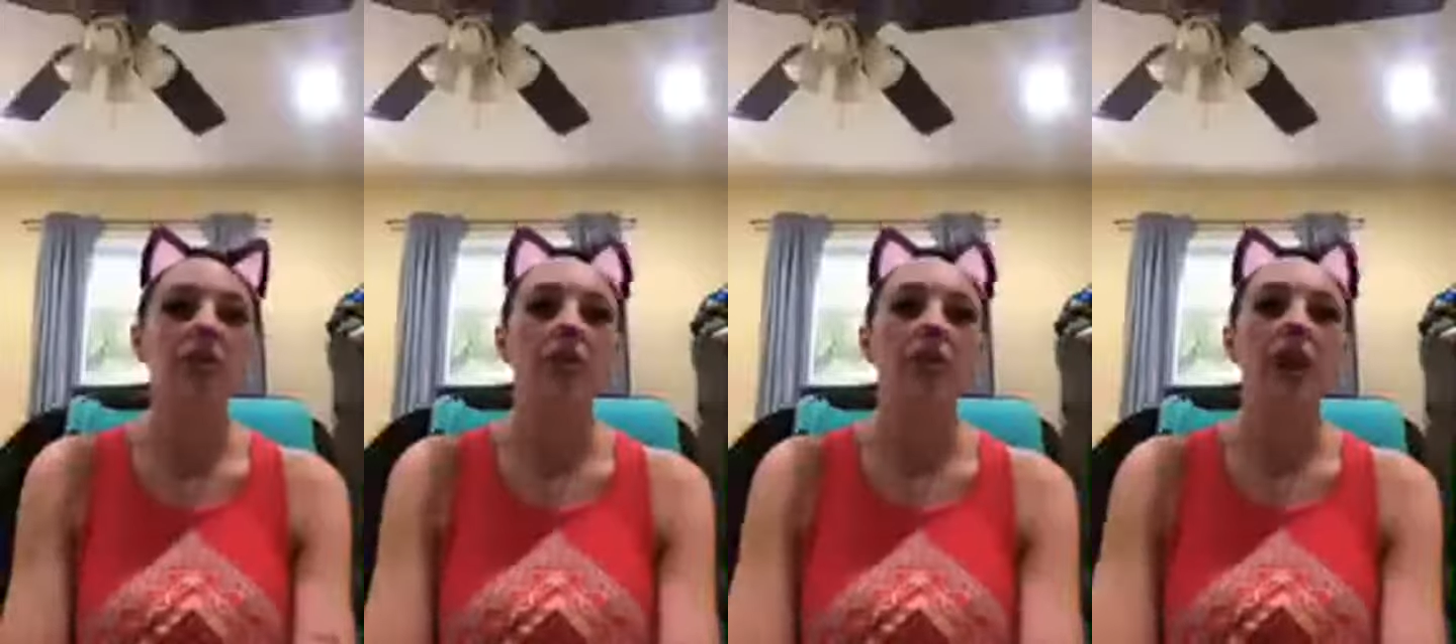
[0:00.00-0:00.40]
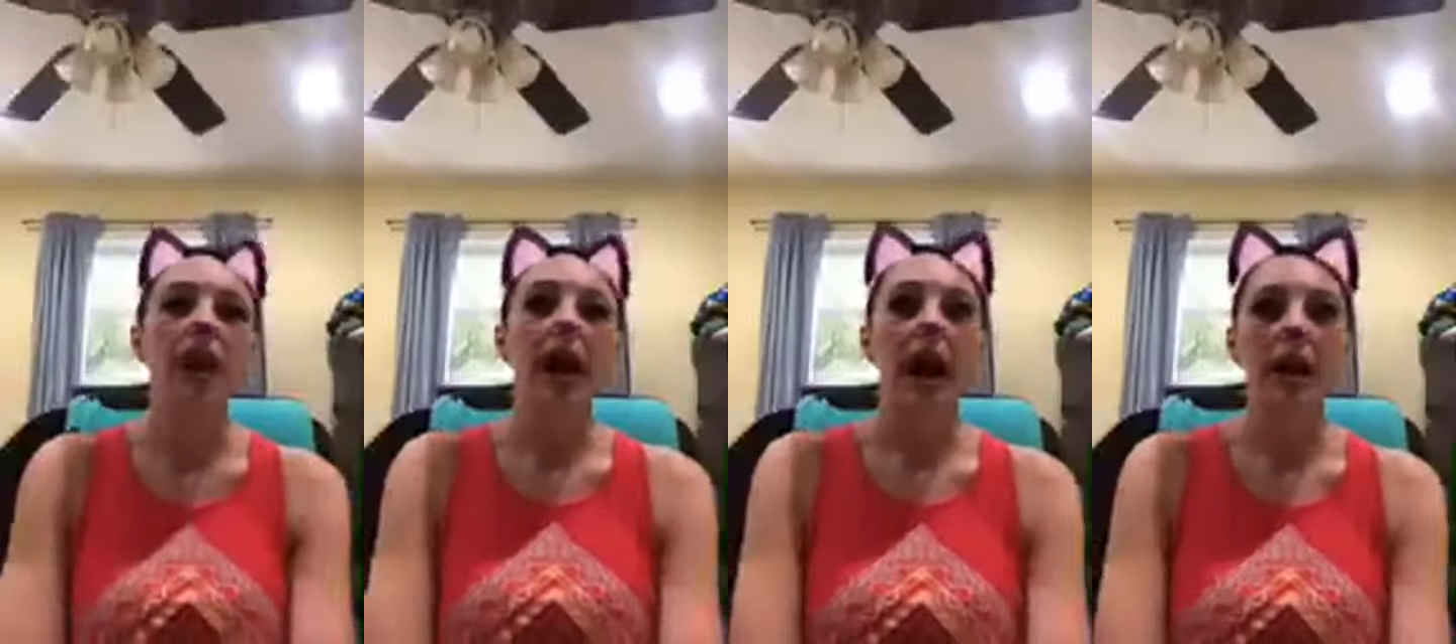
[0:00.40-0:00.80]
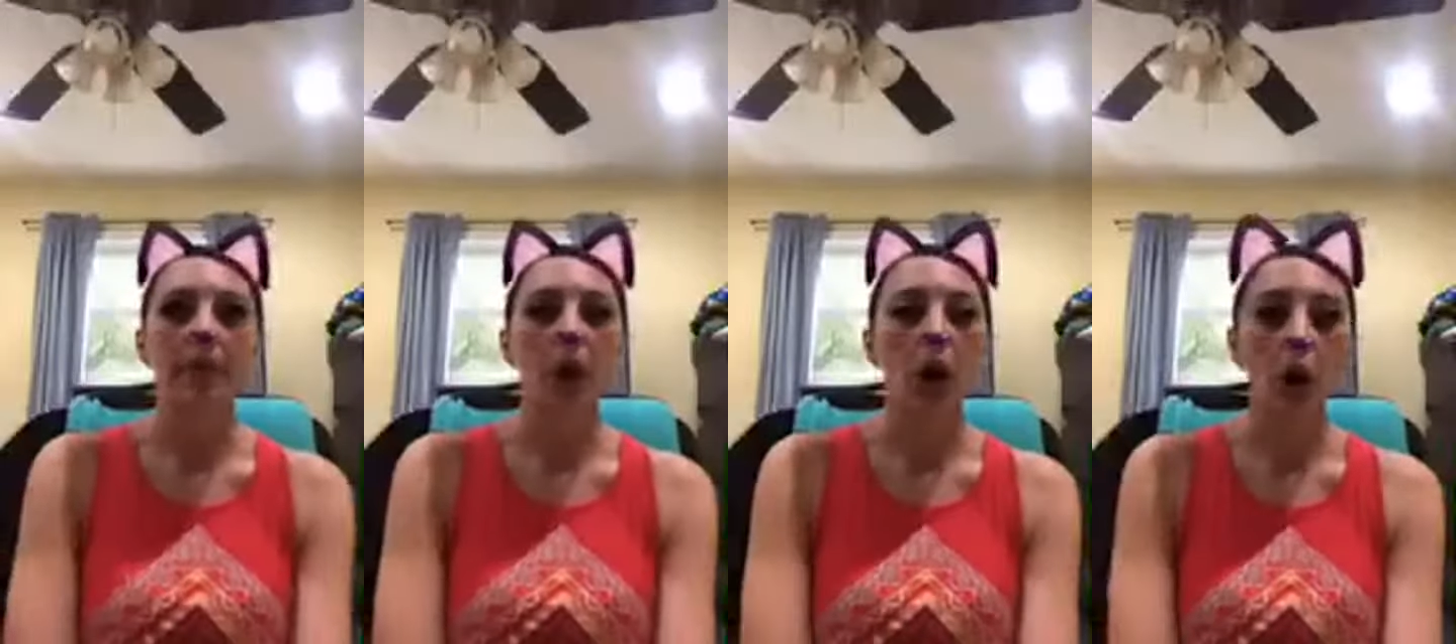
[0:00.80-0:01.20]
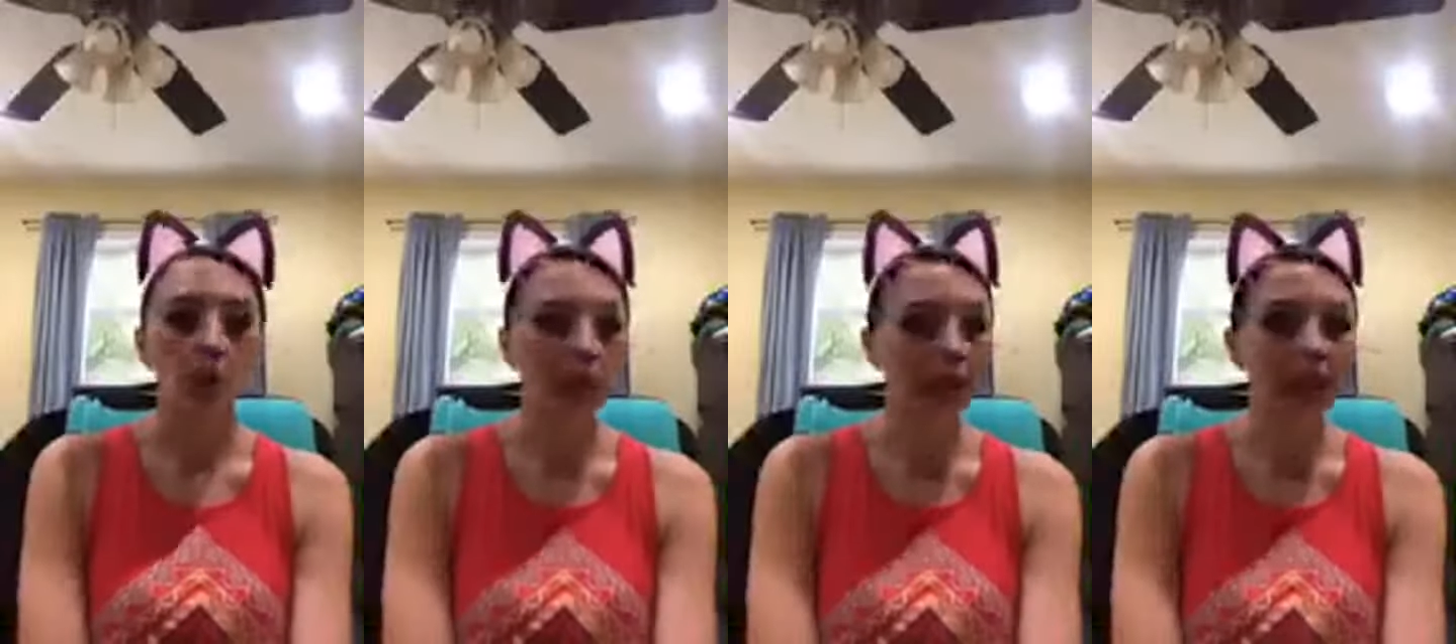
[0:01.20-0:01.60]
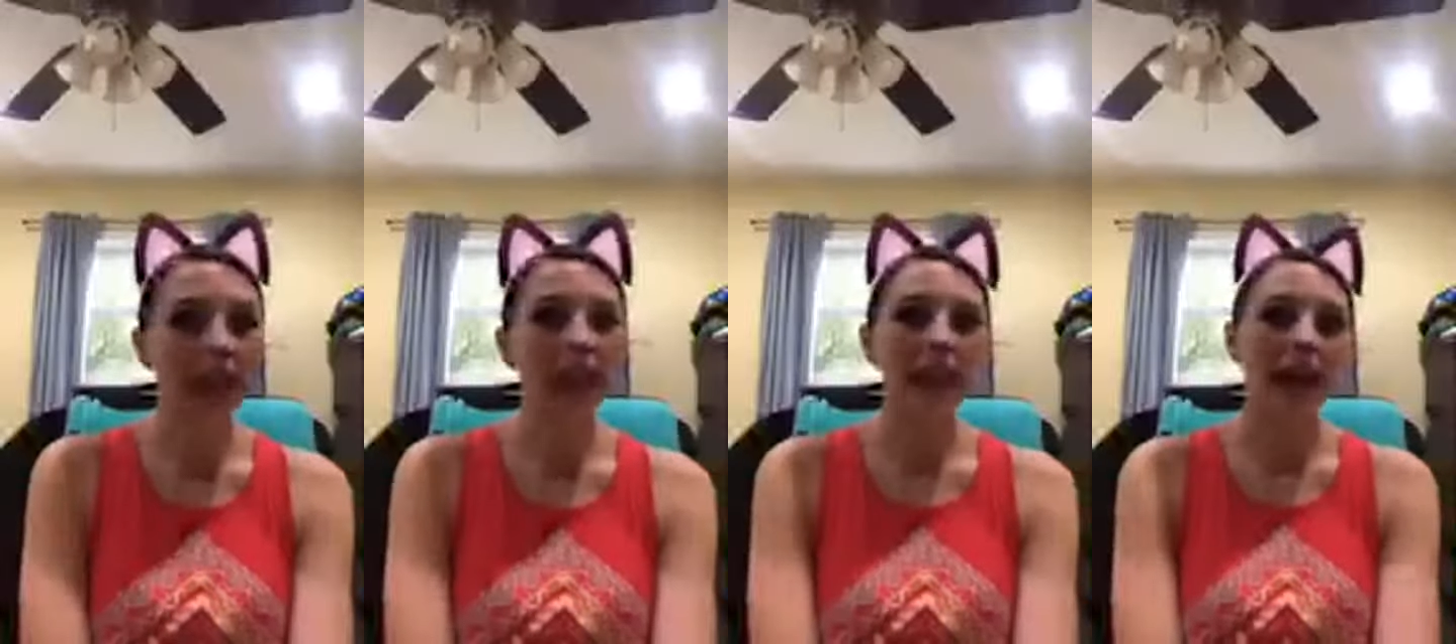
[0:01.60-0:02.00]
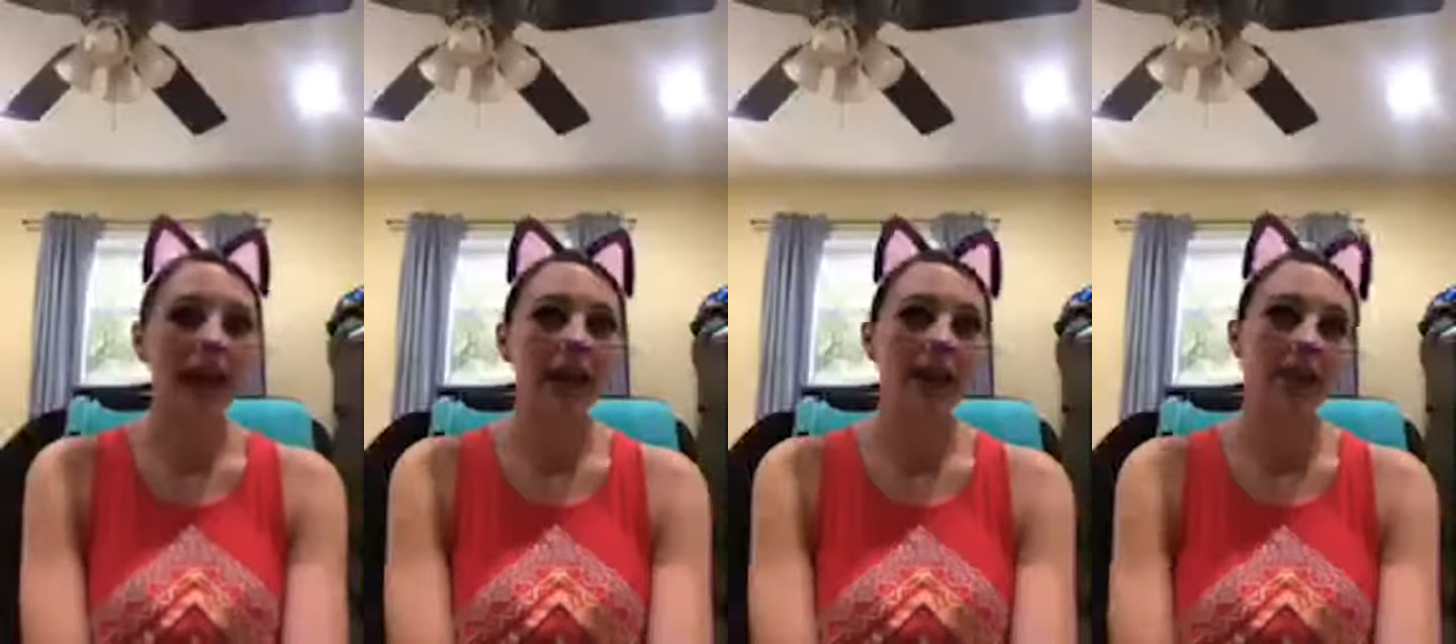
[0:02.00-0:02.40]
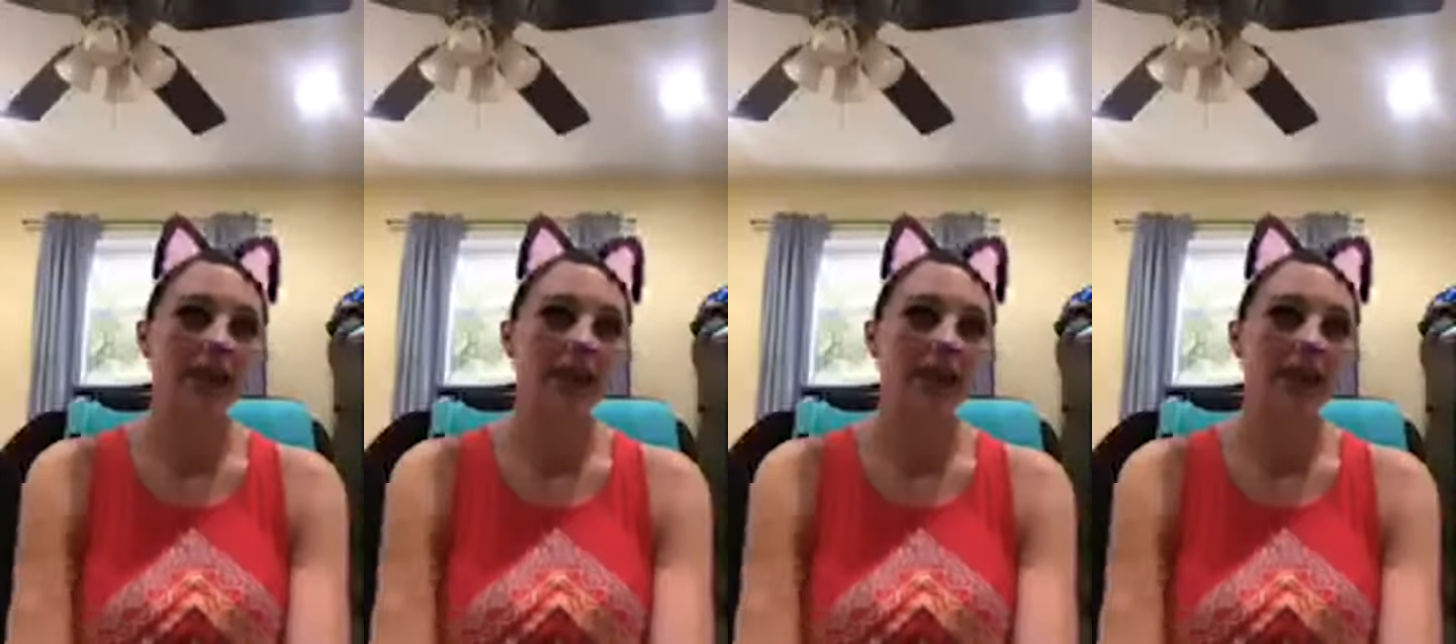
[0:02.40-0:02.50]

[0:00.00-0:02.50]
So I'm hoping that